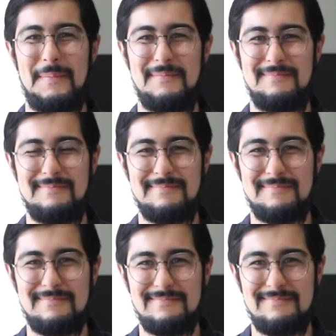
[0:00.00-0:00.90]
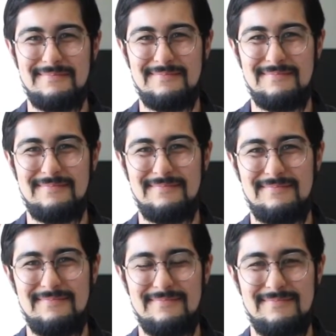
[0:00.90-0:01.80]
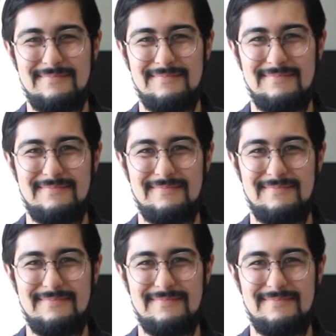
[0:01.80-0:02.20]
No words are spoken by the person on screen.